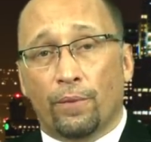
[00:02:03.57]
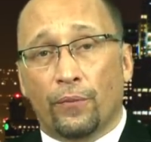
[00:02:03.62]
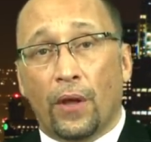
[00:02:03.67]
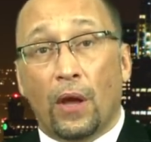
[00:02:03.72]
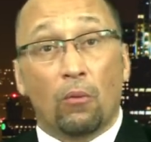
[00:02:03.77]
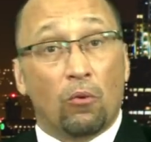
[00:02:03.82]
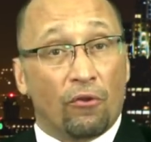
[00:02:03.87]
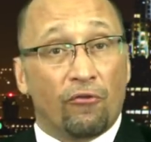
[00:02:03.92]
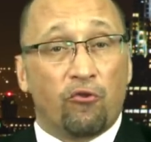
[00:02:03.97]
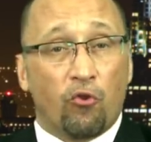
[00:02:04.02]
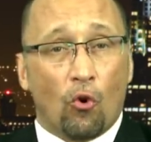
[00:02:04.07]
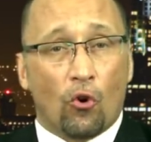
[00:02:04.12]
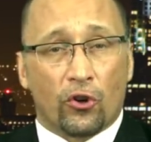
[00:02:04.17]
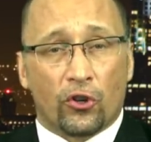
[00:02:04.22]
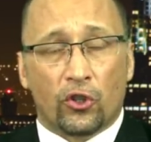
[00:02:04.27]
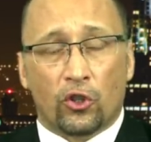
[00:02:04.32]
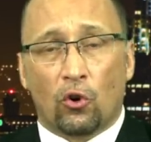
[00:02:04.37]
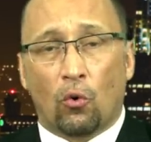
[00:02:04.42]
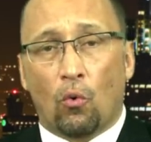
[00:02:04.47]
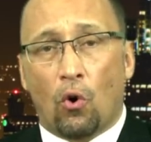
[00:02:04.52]
They were
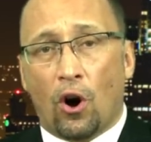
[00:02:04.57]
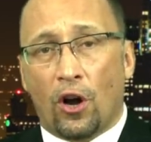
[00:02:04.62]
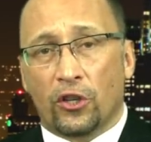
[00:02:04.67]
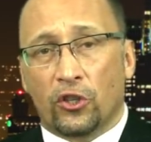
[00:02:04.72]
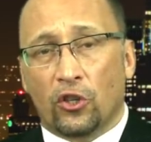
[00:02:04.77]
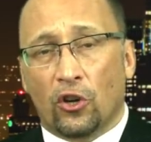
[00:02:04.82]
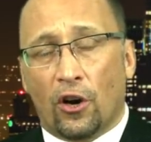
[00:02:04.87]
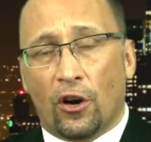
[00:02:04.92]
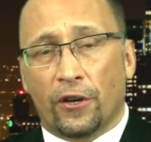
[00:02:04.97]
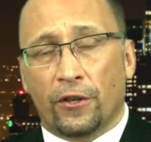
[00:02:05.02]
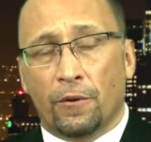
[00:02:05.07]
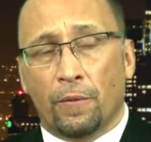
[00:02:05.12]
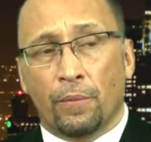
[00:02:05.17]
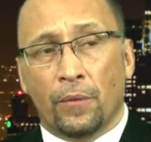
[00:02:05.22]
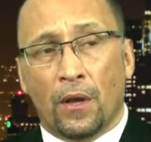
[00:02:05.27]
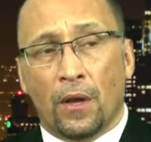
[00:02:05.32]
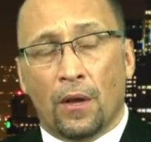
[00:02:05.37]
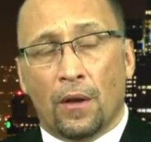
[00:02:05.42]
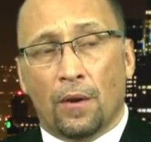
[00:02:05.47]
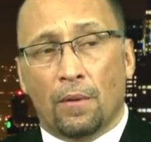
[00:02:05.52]
forced to watch on
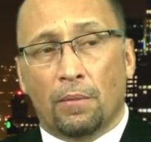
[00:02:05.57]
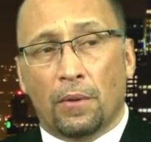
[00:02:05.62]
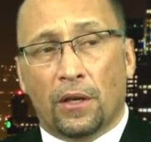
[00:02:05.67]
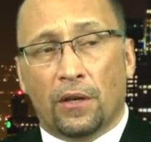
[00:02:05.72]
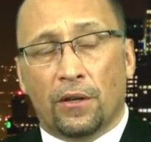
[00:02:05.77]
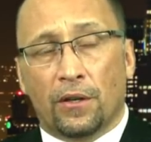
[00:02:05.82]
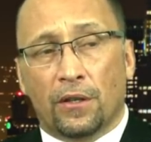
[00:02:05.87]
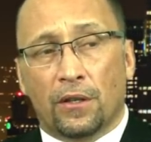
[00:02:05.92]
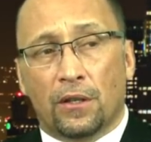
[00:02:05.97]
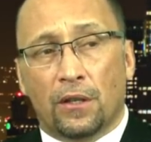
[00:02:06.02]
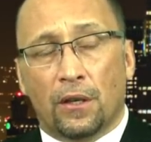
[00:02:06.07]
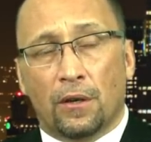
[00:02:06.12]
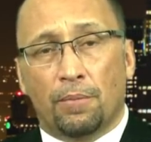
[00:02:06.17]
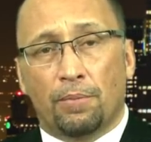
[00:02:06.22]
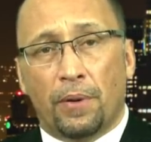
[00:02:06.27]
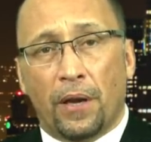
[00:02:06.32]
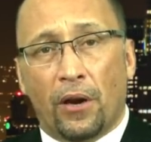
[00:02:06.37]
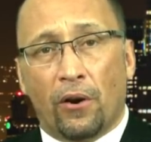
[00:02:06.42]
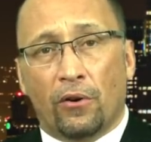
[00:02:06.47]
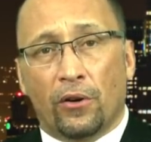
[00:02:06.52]
because the
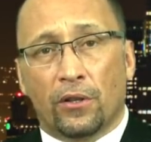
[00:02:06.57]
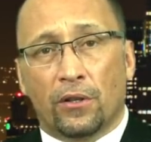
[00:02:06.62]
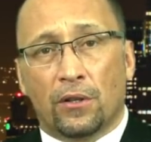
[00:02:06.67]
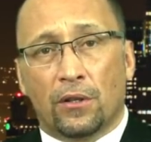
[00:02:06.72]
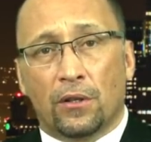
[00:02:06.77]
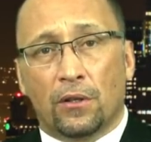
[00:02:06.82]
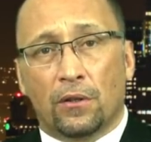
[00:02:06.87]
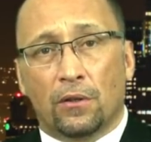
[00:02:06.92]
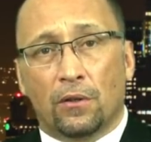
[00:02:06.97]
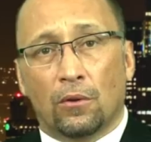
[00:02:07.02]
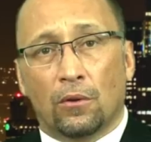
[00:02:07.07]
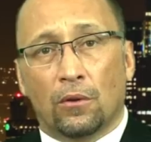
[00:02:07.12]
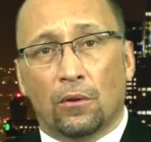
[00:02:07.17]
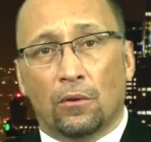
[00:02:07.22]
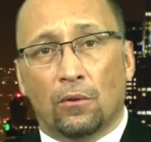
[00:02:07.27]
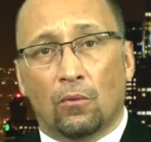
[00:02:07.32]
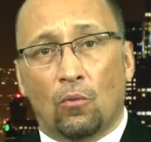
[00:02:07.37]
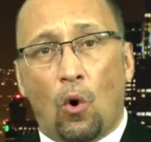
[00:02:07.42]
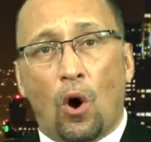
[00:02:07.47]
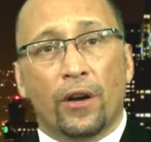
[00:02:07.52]
parents
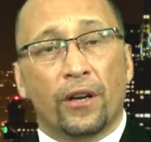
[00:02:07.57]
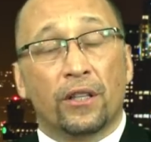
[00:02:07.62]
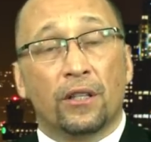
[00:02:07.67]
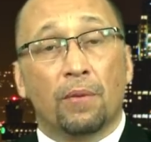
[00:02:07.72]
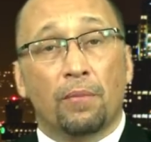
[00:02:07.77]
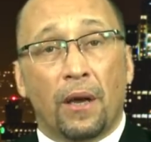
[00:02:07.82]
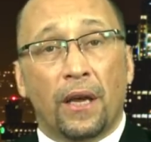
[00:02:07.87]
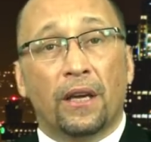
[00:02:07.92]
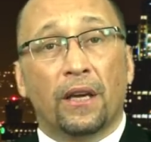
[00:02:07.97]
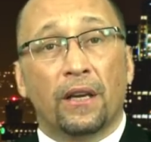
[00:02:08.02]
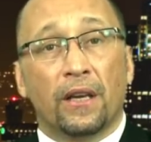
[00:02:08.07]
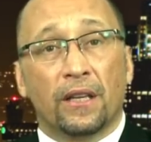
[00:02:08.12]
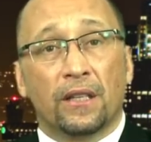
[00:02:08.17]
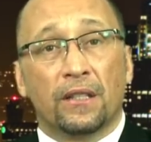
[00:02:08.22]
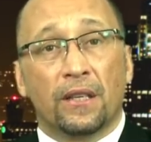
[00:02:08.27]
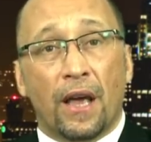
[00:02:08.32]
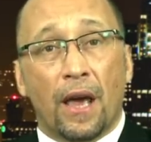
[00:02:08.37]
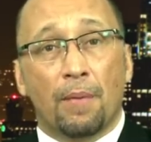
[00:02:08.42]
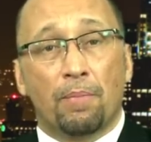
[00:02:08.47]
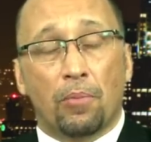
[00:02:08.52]
wanted to make an
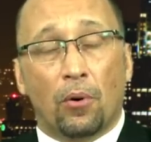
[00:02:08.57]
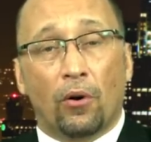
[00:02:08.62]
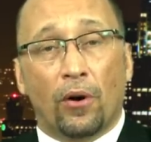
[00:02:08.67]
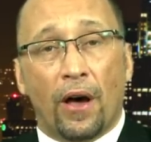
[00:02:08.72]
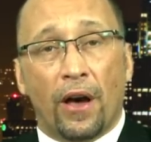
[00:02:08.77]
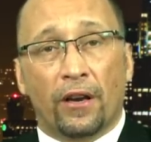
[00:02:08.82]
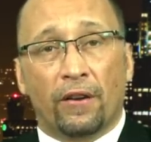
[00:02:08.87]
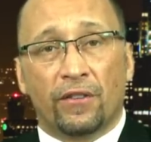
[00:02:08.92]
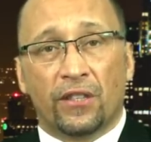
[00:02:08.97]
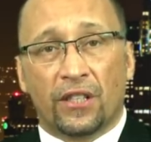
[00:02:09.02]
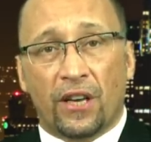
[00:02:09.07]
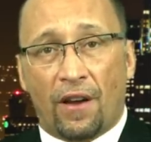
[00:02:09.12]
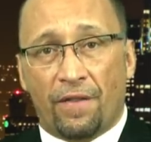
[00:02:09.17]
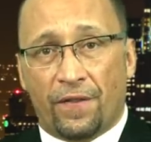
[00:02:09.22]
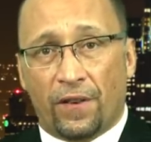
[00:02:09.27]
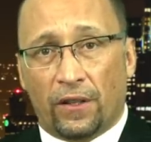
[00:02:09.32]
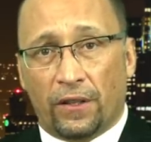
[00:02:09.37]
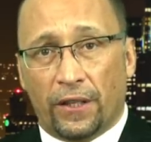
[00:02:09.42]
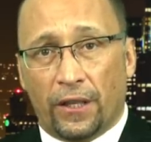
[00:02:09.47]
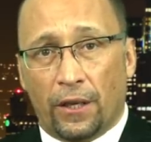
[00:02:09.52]
example out of
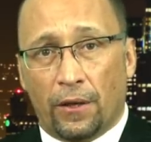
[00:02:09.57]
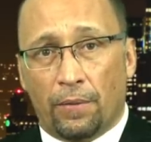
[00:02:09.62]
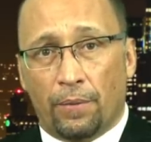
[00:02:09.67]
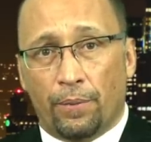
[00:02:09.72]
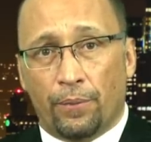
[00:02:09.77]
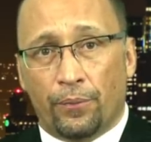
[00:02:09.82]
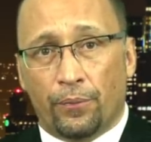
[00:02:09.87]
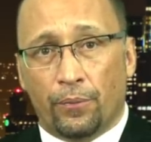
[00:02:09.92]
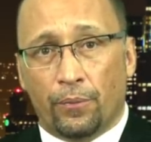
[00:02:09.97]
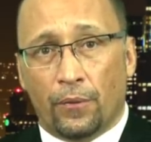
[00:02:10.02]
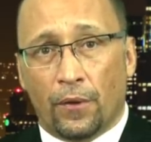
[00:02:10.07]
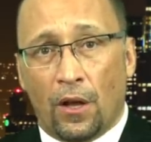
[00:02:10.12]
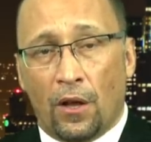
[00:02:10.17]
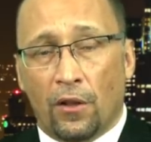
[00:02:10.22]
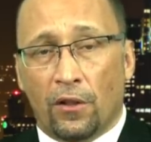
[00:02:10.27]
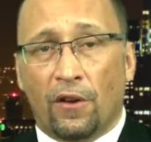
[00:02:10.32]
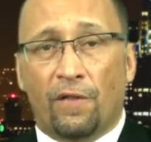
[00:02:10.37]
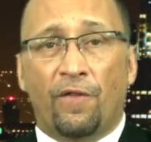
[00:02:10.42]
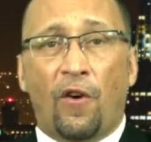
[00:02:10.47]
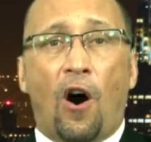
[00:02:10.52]
Shafilea.
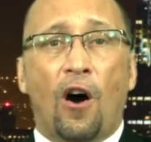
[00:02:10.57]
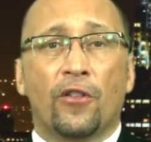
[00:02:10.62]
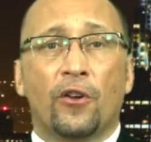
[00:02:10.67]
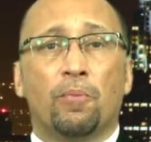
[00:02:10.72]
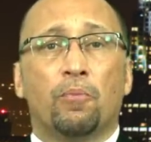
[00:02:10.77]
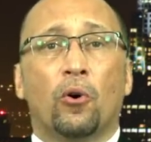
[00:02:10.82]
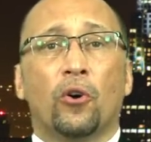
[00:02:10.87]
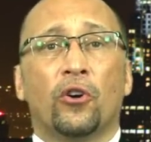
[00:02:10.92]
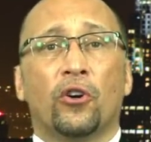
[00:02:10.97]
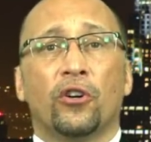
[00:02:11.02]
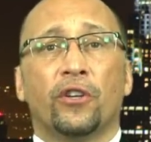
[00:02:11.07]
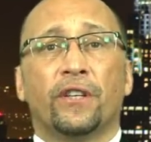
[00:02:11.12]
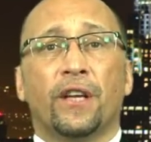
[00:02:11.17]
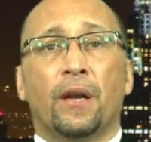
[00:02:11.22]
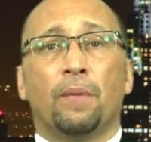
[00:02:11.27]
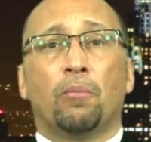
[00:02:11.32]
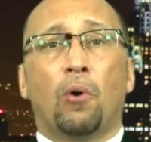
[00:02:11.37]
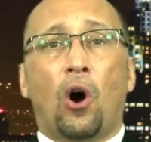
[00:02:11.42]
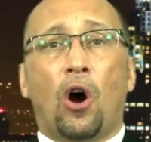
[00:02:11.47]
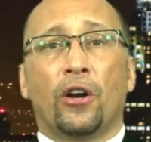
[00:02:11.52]
The father put her
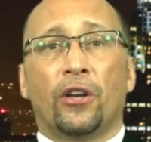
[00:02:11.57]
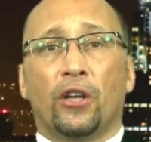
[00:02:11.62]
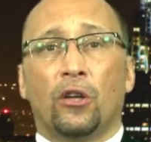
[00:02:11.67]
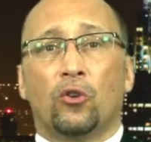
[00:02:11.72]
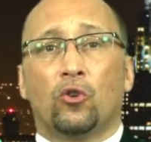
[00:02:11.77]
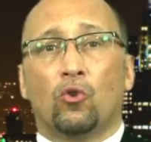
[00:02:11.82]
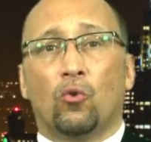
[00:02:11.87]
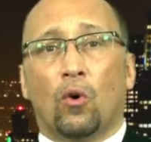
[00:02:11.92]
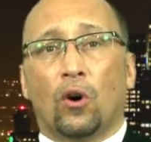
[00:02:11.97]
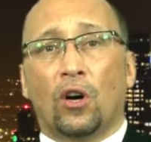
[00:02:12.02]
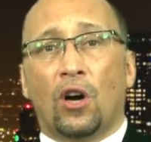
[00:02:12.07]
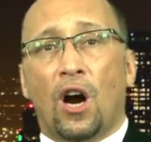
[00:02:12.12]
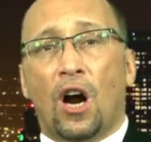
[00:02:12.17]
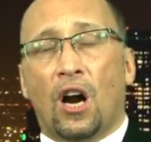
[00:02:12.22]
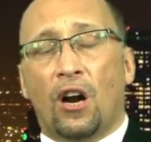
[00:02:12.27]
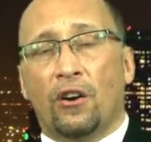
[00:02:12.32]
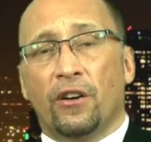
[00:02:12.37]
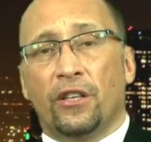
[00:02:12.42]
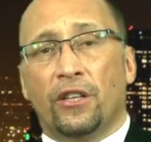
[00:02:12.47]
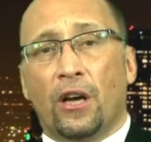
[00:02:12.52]
dead body into a
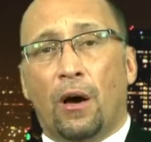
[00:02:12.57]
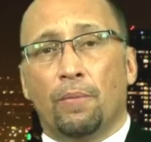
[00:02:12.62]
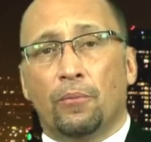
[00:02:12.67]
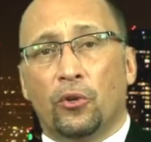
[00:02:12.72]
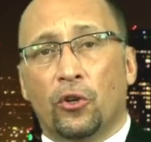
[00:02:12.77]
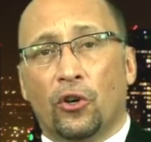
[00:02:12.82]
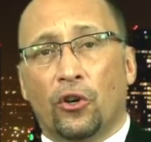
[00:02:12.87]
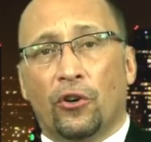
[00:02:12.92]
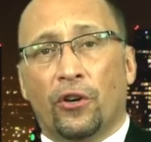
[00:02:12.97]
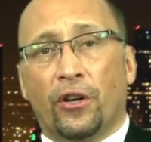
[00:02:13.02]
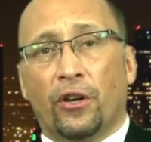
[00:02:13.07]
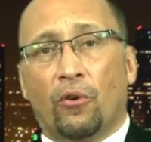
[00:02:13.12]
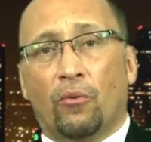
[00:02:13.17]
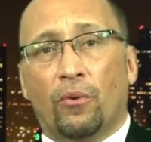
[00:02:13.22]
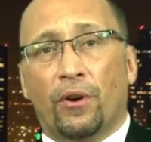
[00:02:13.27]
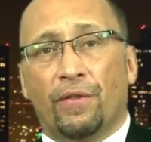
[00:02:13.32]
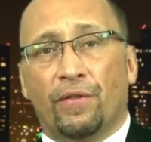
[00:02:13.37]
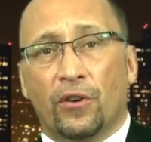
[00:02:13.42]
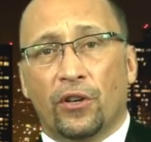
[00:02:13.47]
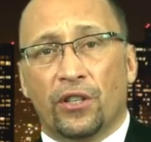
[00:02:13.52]
car and dumped her in a
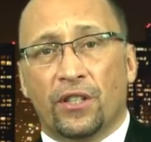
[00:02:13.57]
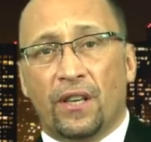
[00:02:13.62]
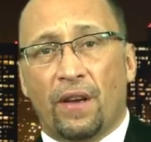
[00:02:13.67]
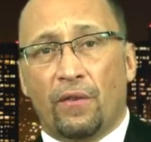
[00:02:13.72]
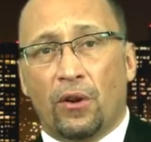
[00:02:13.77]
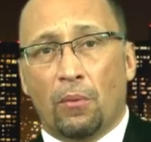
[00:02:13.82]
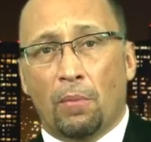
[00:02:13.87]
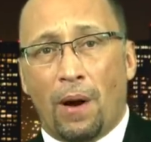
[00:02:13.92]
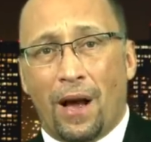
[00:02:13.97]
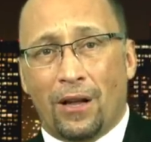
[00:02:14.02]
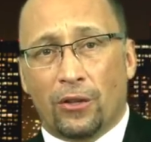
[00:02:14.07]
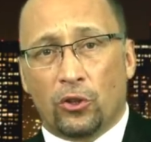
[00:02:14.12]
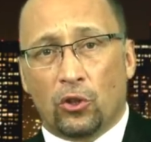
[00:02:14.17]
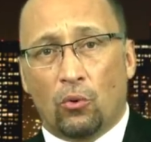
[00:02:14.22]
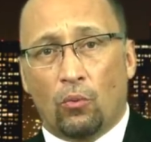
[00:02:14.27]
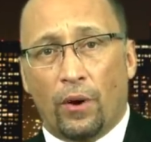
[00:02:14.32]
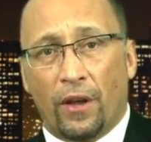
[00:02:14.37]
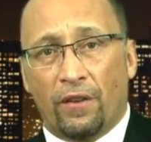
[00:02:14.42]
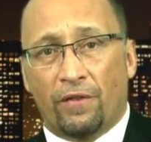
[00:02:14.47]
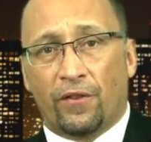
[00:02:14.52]
river seventy miles
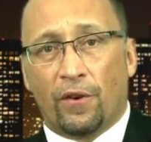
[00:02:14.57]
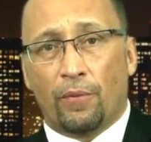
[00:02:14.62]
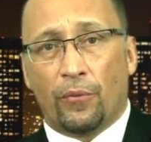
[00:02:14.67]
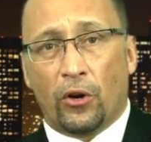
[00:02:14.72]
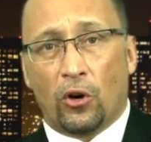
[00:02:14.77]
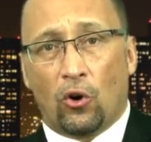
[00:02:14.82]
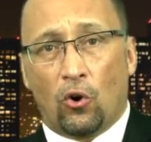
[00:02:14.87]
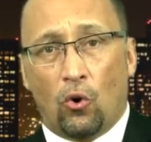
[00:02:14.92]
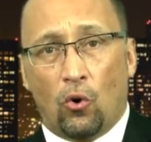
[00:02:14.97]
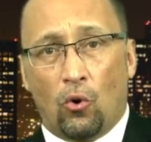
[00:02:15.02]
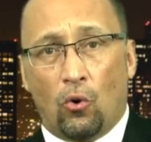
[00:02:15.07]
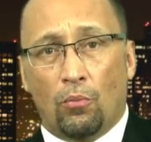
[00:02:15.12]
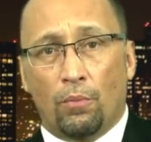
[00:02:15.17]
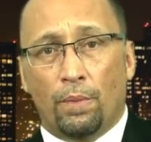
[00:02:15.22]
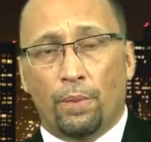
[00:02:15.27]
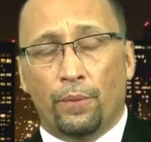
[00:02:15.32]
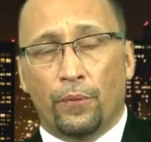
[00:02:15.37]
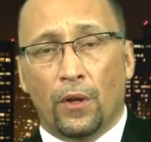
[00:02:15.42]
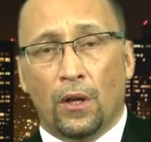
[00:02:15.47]
away from their home.